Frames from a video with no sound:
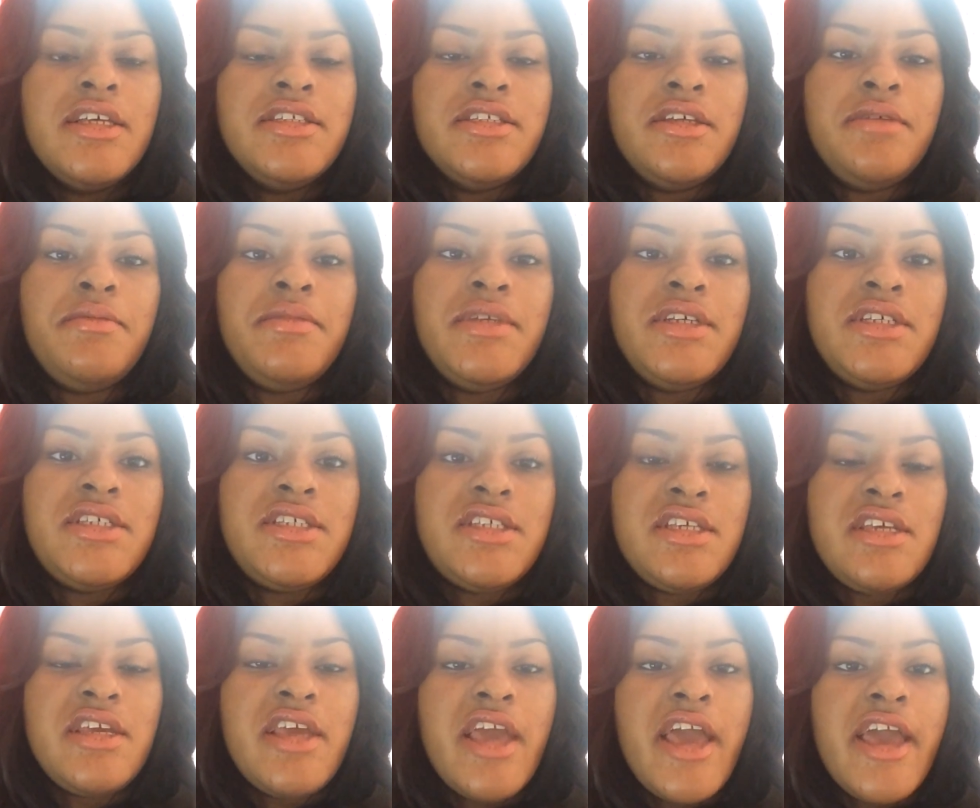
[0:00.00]
Let me
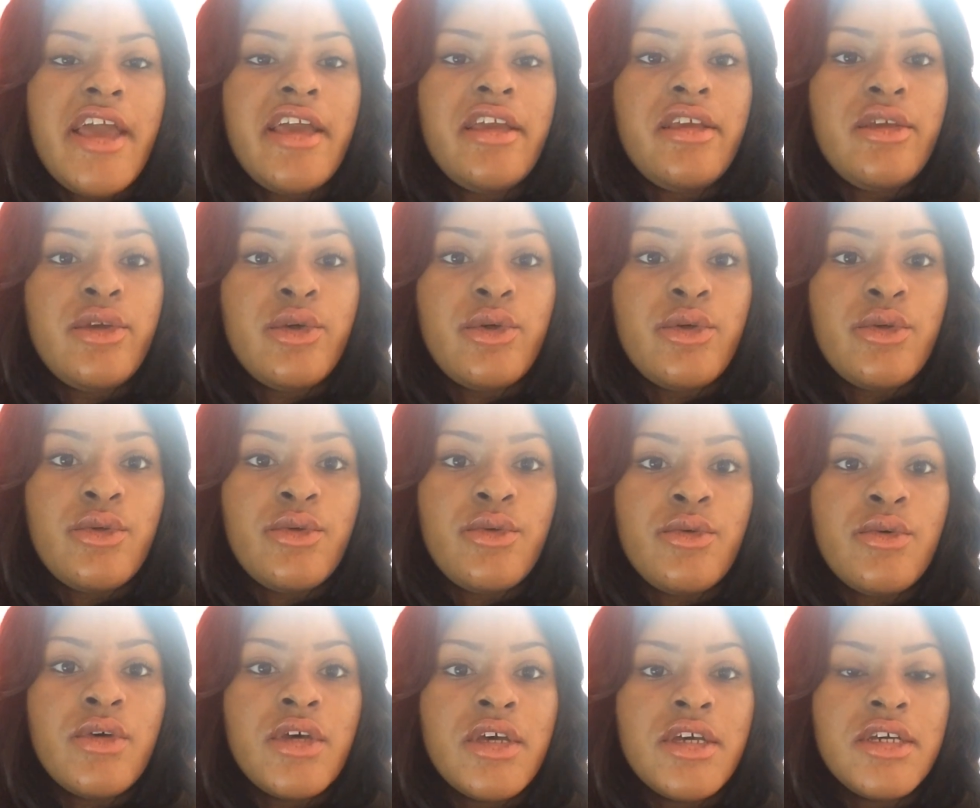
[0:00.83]

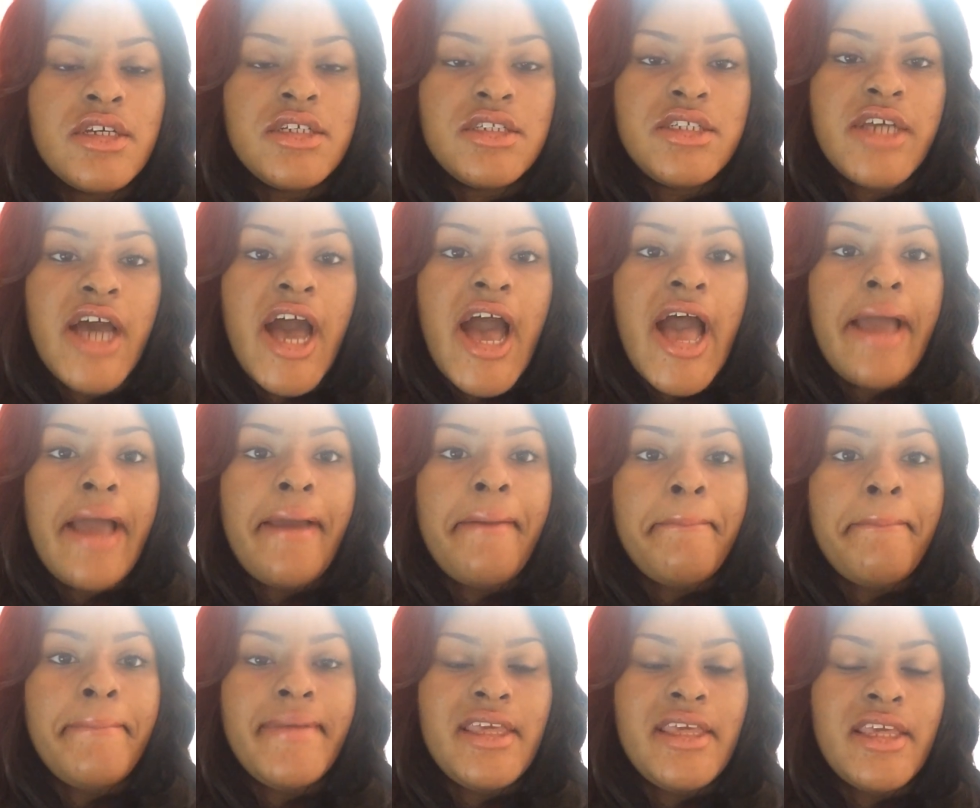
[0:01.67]

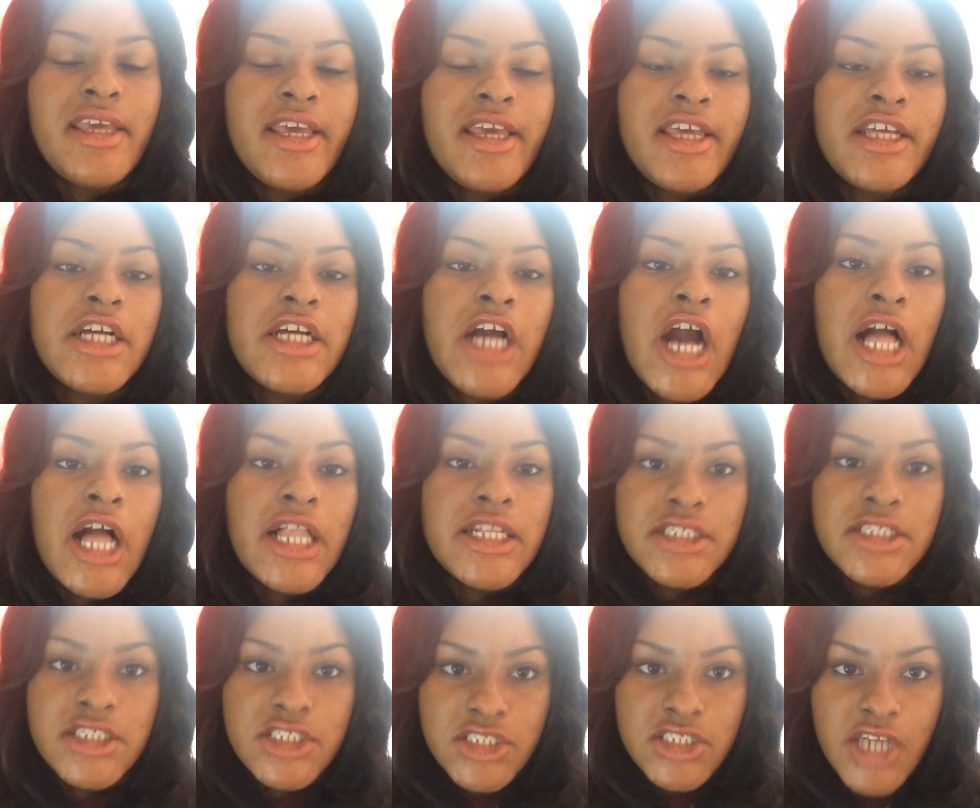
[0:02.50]

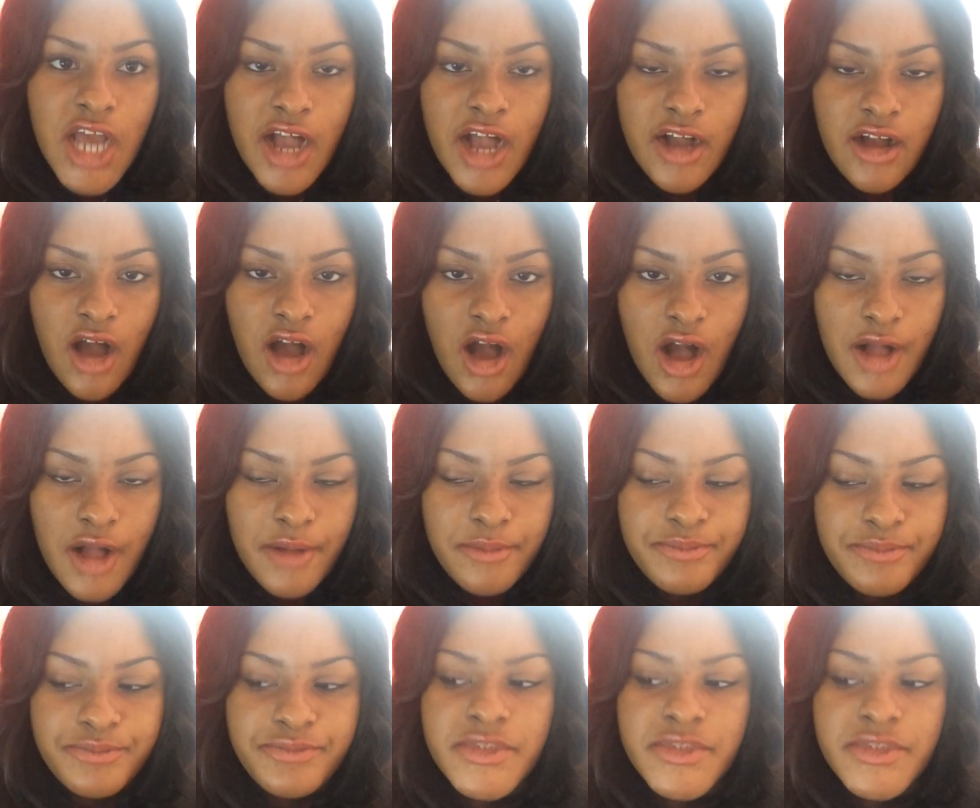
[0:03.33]
CAU.bncollege.com.